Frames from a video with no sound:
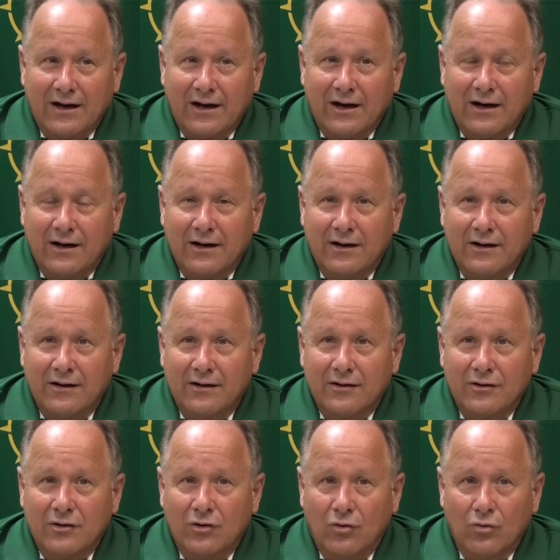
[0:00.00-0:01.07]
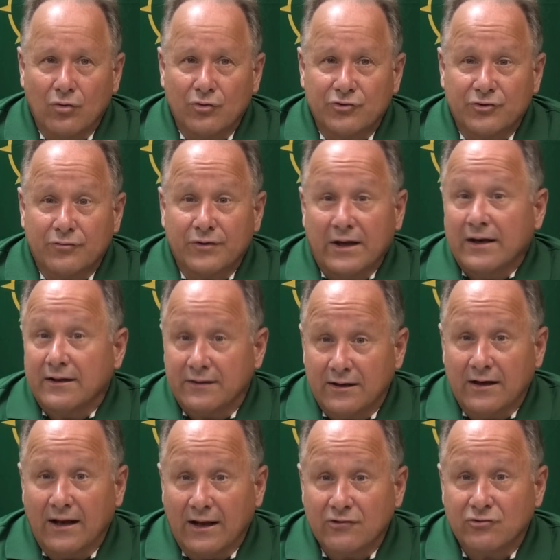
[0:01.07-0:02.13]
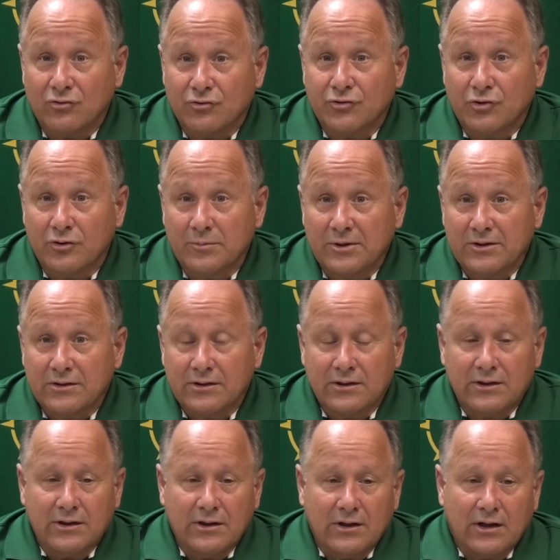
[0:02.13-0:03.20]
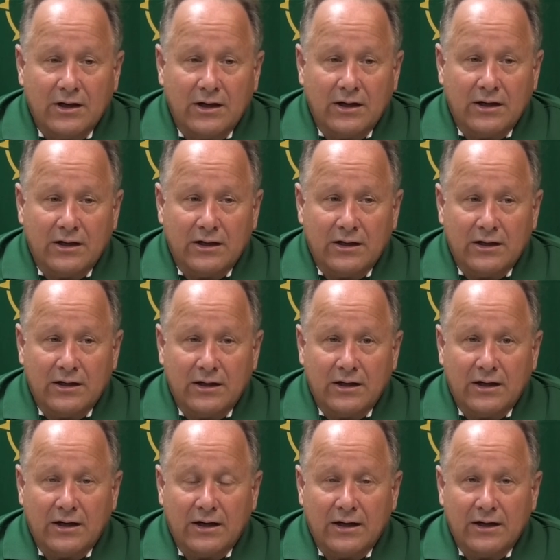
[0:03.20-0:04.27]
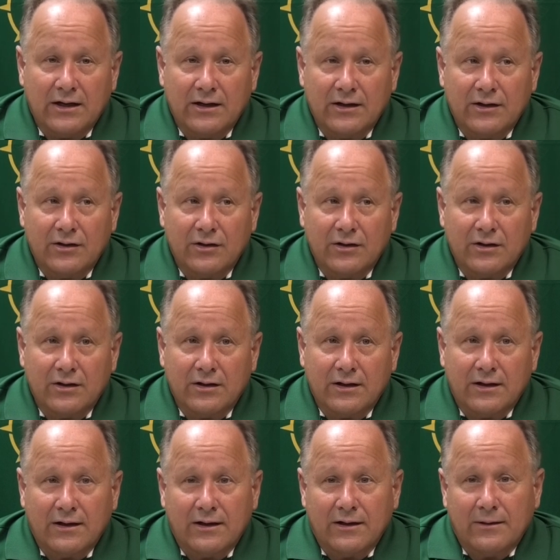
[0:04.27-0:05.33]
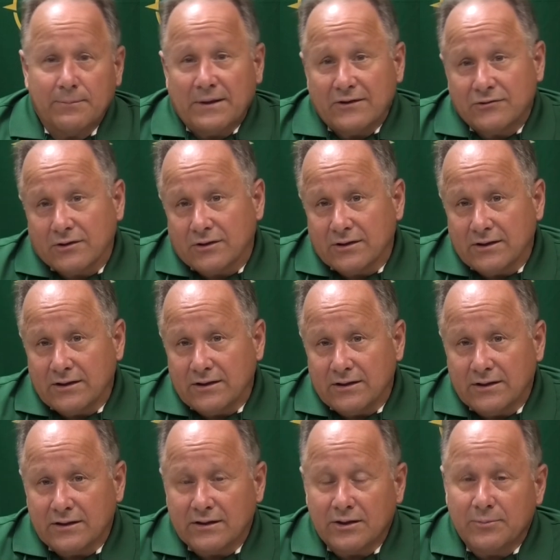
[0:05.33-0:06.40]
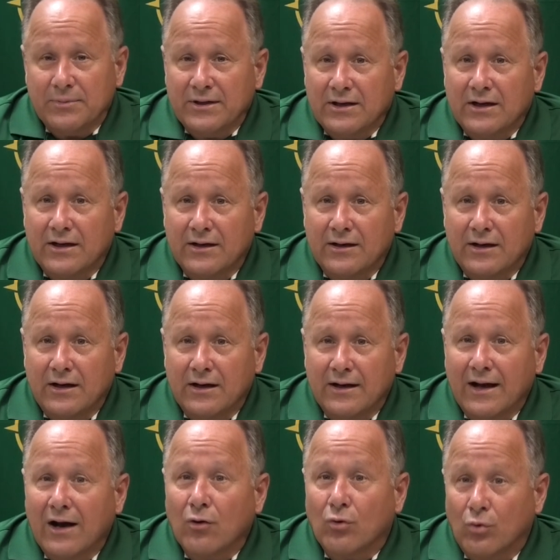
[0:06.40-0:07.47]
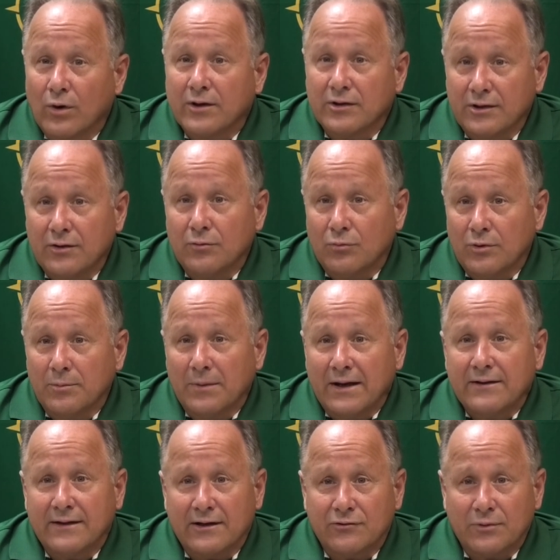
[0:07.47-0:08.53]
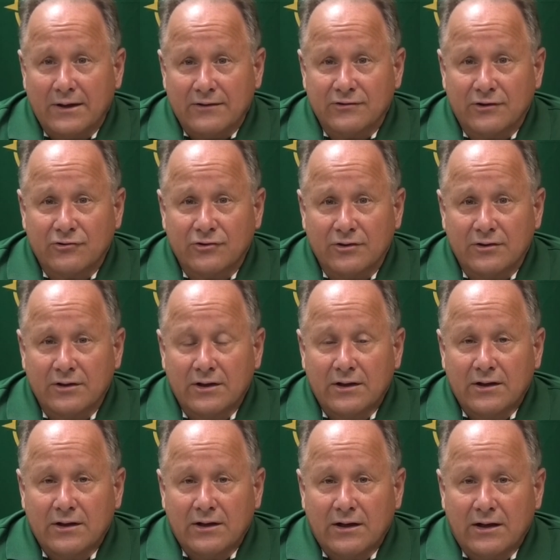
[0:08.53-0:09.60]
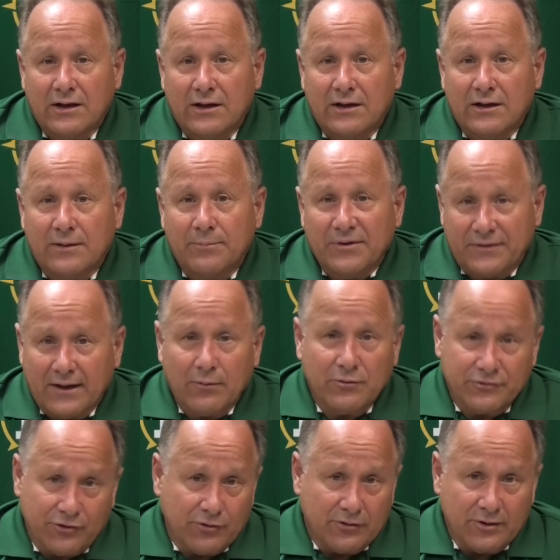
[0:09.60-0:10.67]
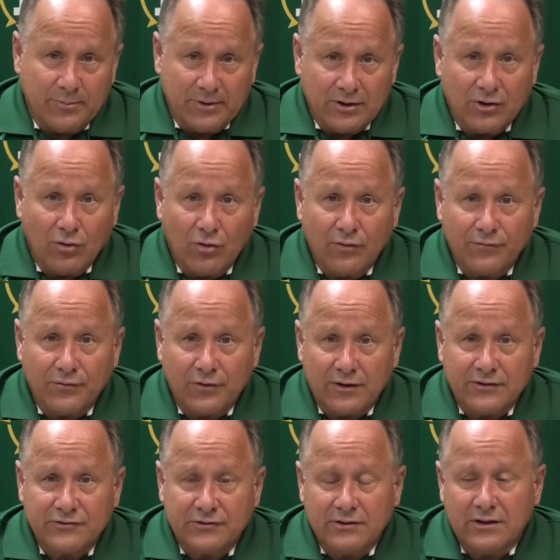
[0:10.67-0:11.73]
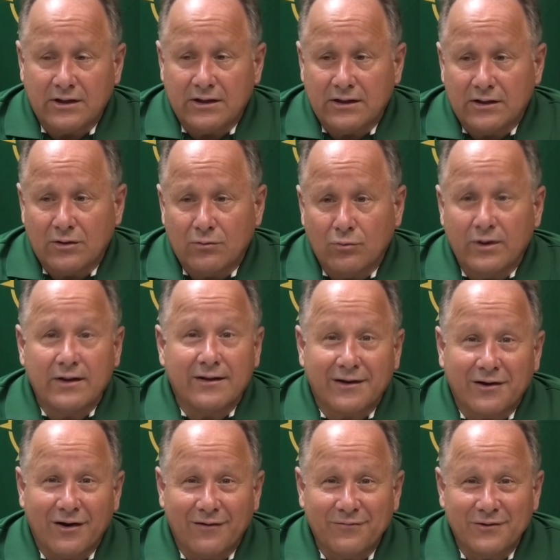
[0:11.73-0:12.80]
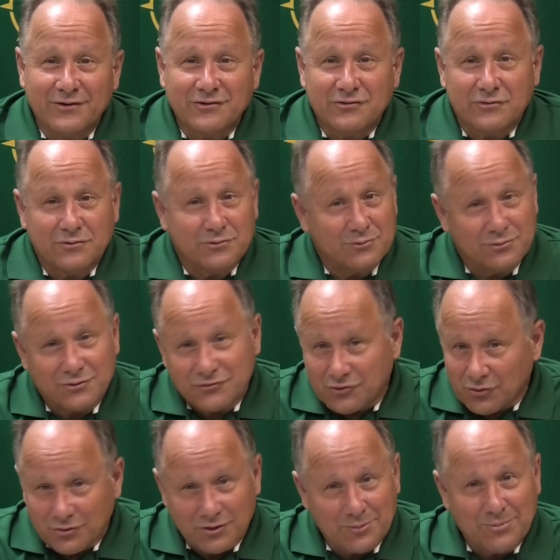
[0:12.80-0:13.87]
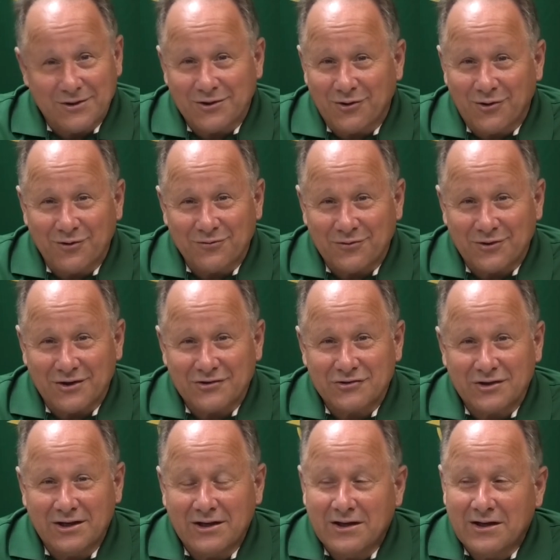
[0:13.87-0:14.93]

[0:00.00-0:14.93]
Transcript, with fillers: our goals of getting to the national tournament uh, are, are basically going to be on, on how quickly we make that transition. Uh, but that will certainly be a goal for us. Uh, winning the conference will certainly be a goal for us.